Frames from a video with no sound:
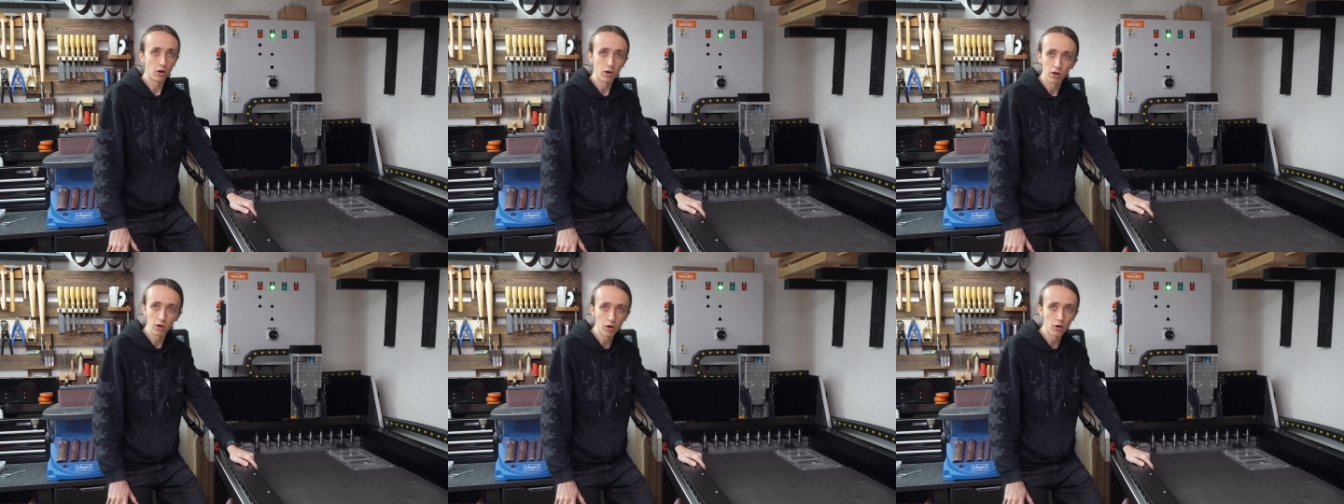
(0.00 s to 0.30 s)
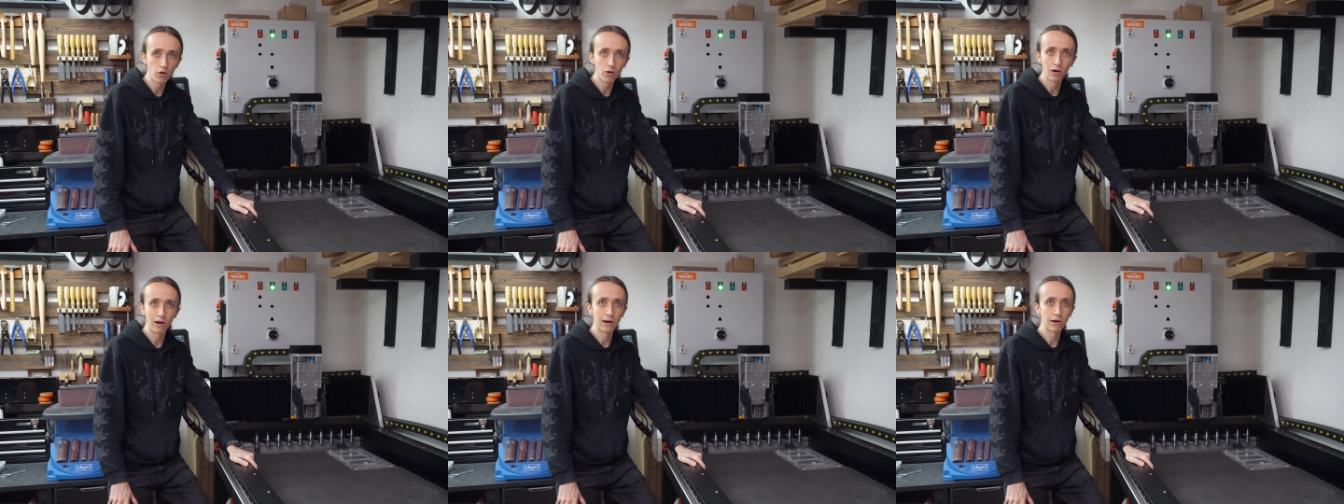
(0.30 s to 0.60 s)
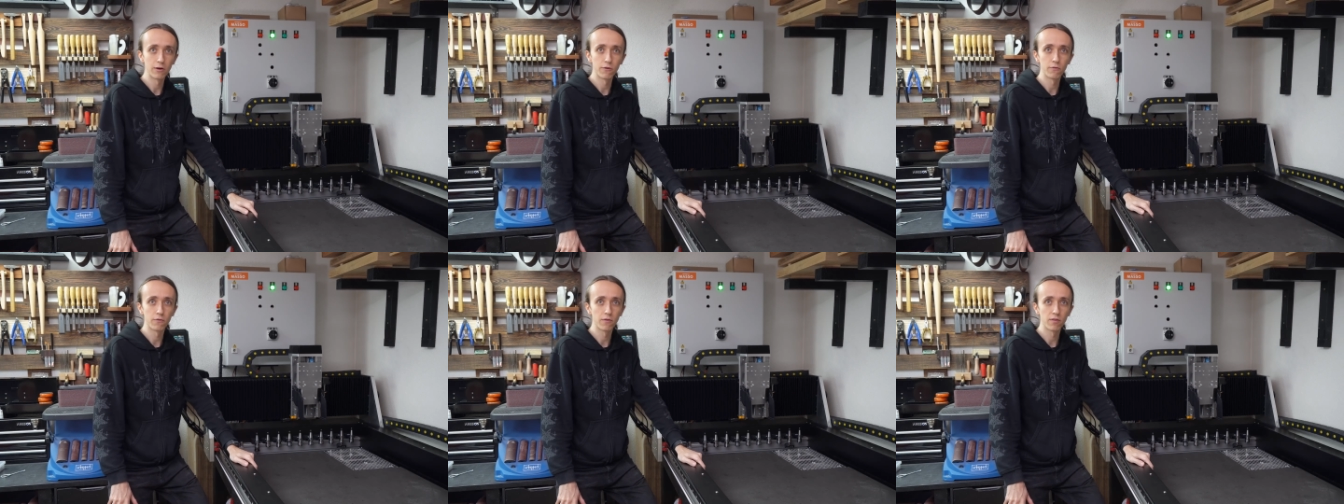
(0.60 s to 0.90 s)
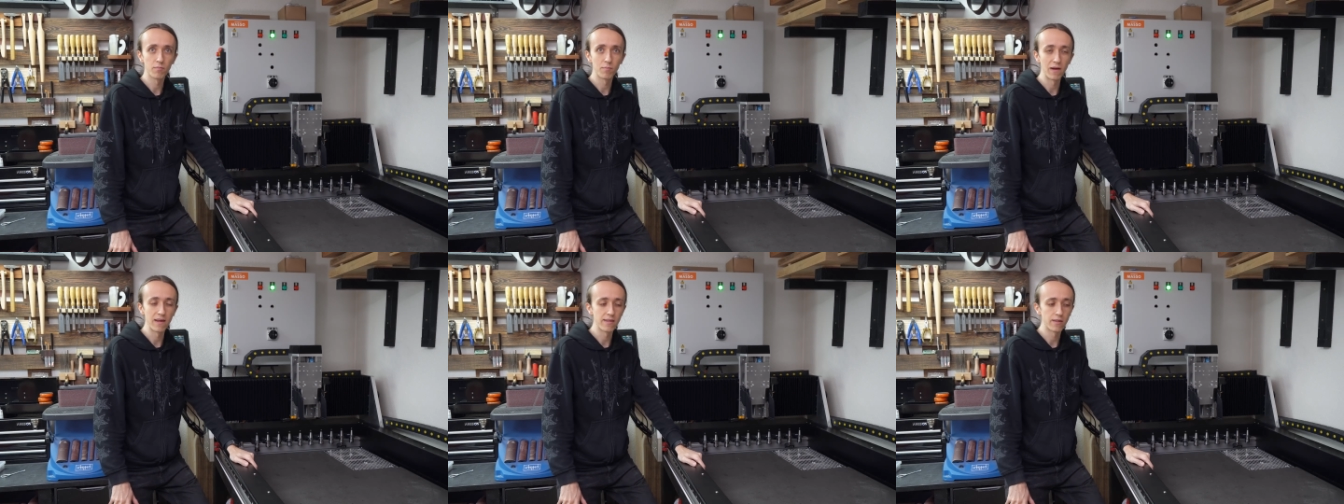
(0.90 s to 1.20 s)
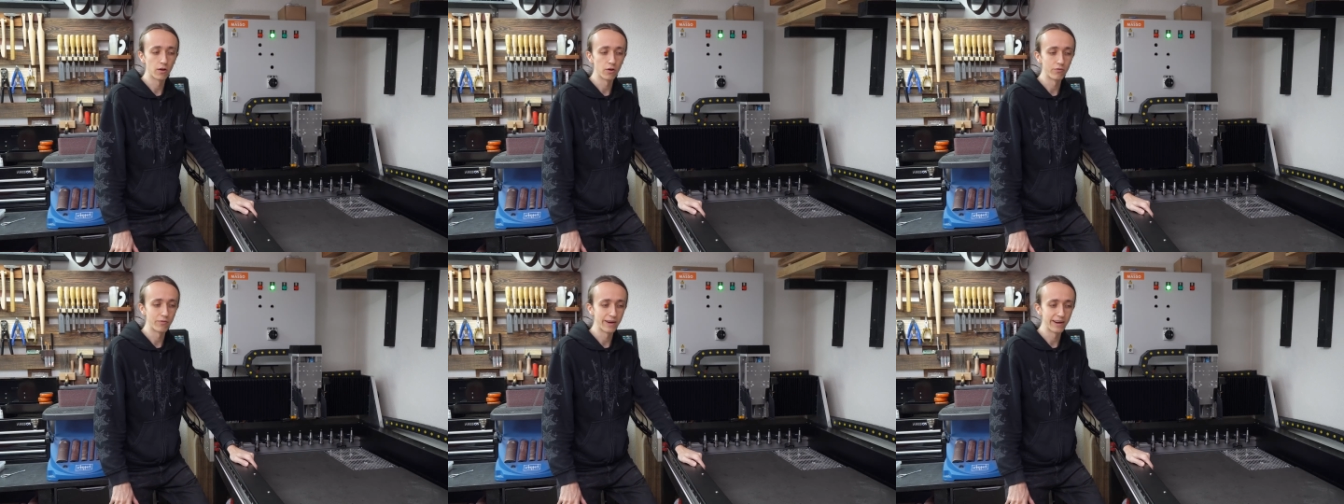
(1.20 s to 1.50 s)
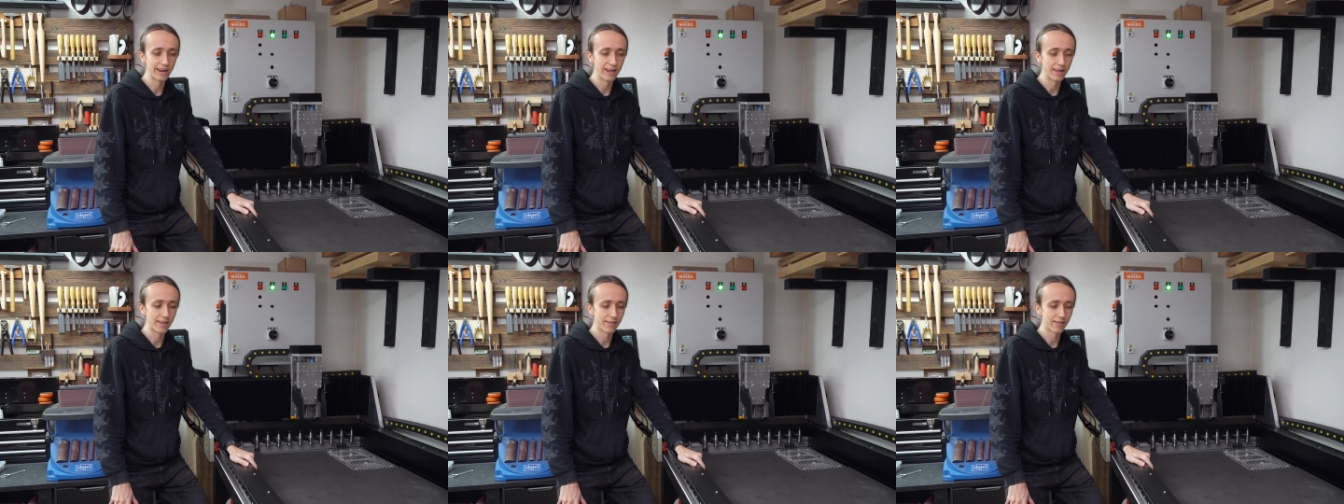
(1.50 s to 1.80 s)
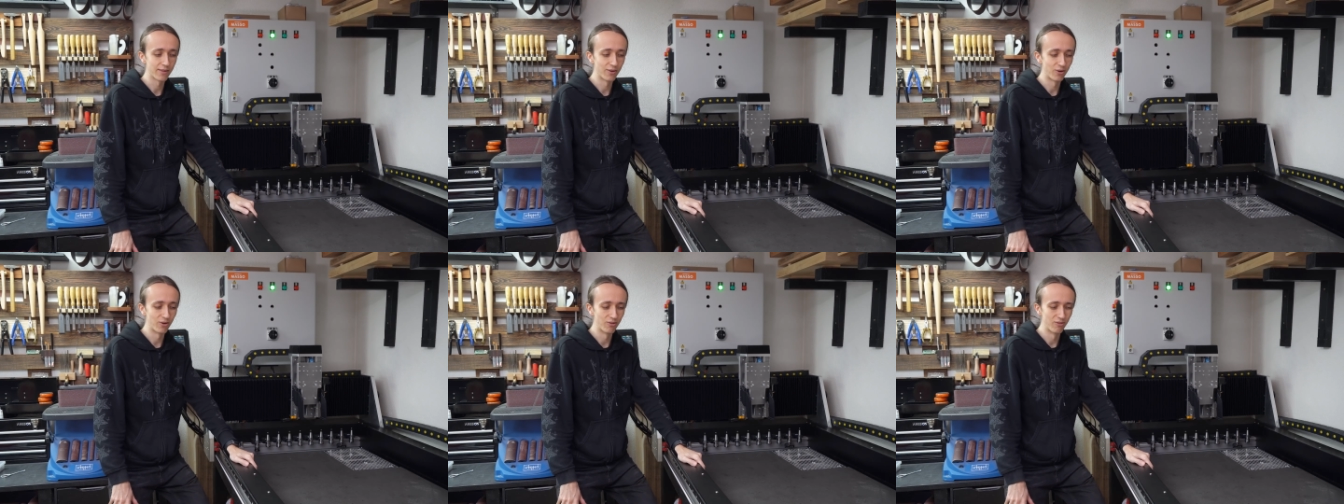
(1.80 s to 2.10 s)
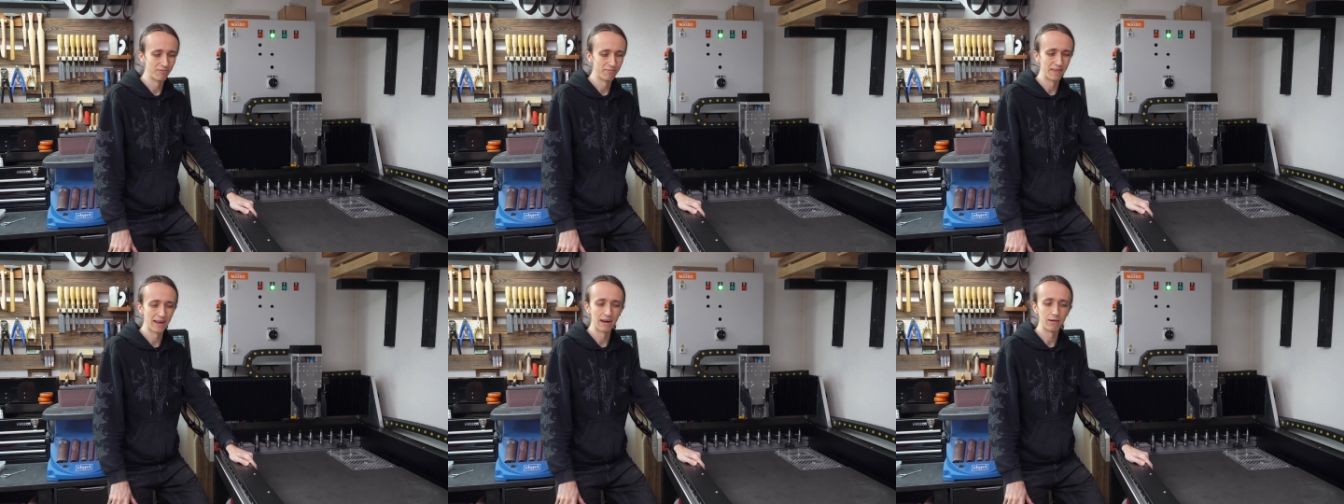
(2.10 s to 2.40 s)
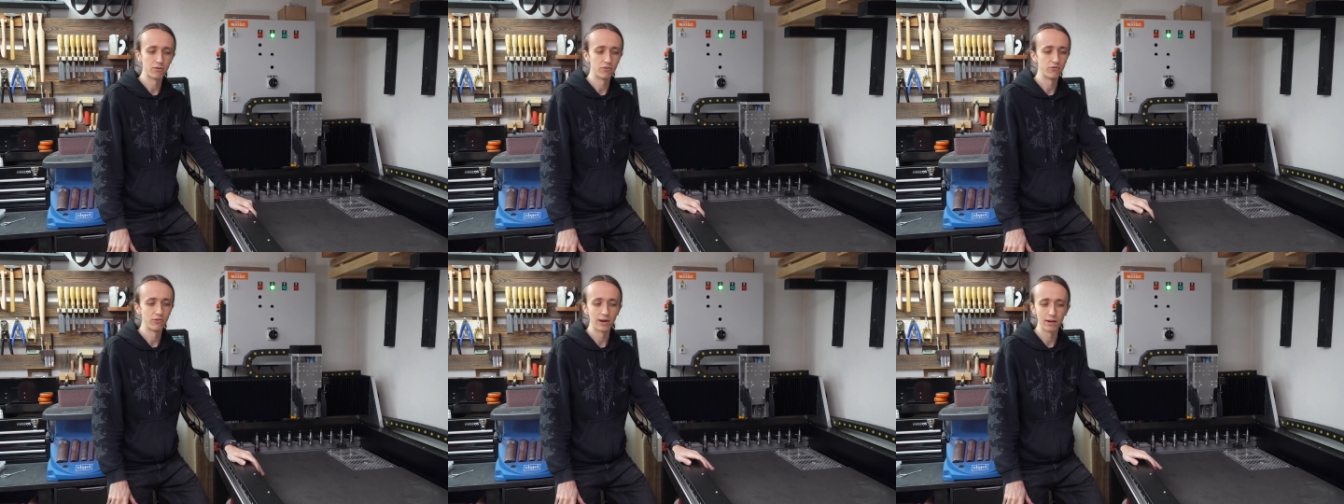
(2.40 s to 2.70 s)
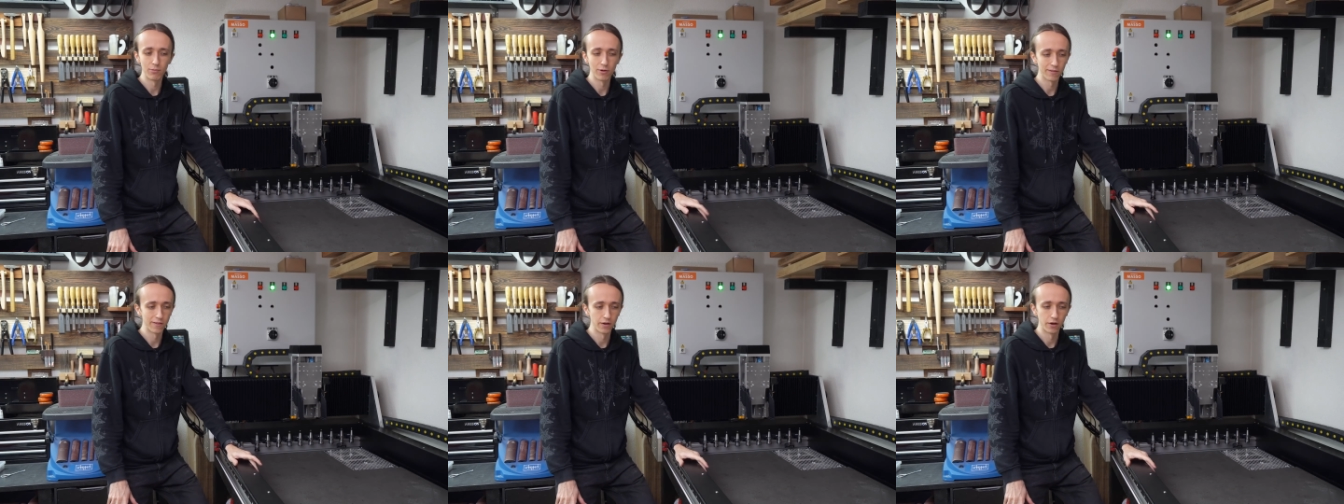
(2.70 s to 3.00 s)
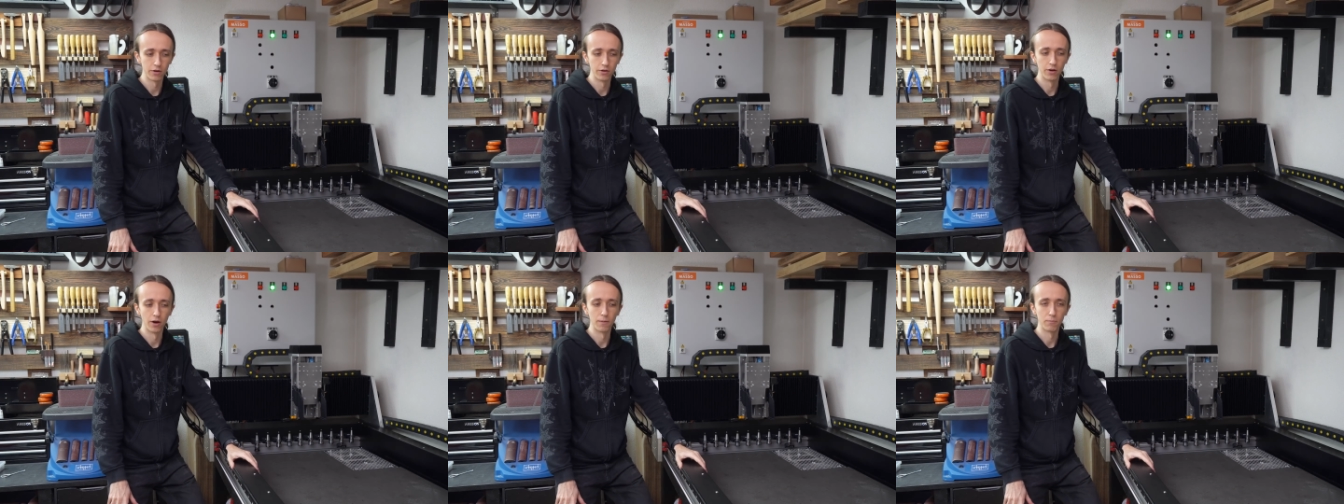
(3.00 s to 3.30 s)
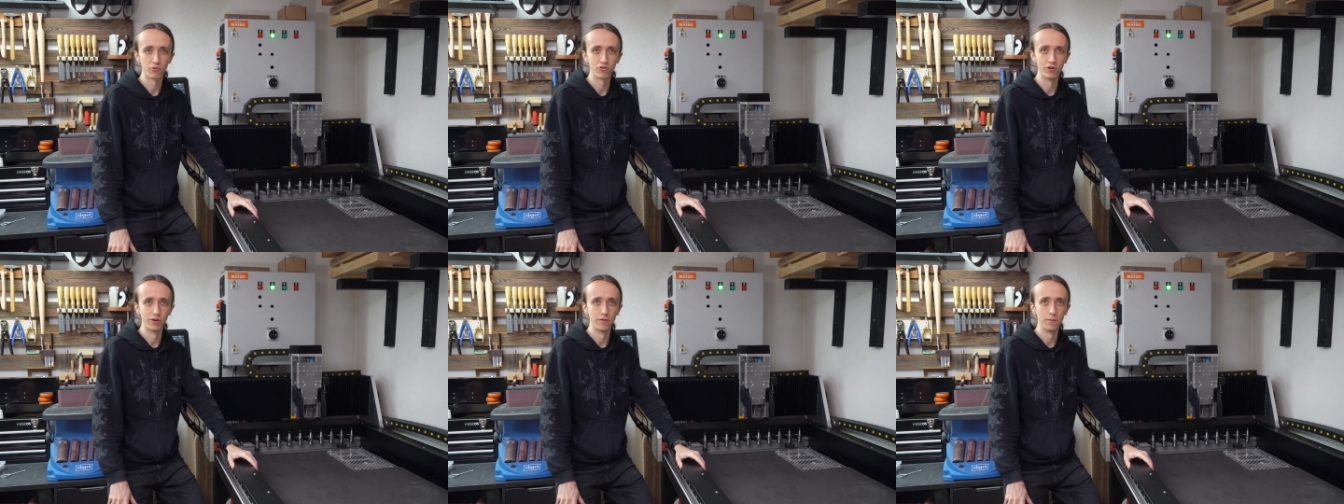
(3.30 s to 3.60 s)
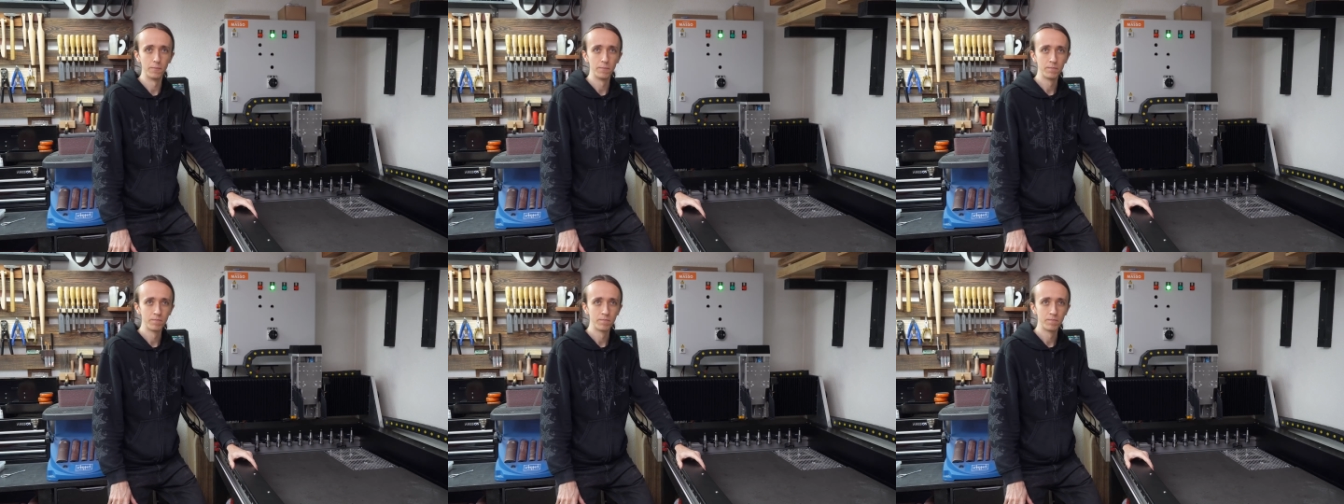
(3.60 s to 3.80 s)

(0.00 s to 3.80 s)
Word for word: long out of space already, so that really was not an option.